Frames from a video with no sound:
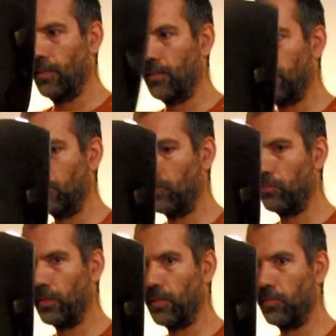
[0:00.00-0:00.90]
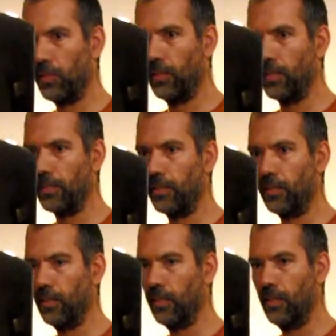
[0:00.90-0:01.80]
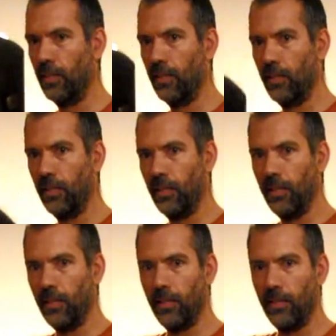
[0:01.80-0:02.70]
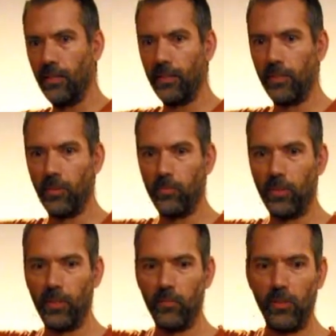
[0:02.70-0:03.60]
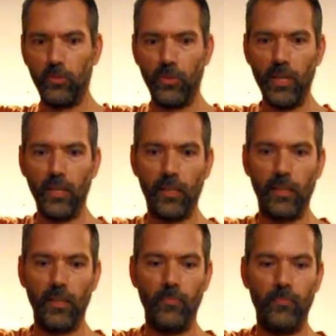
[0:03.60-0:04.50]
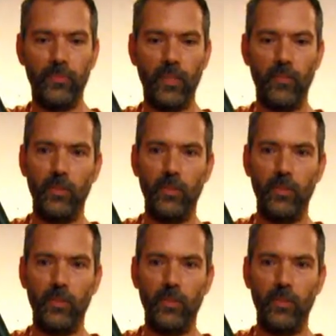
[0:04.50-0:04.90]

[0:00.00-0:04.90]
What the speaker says: this one becomes the leading, this one becomes the trailing, even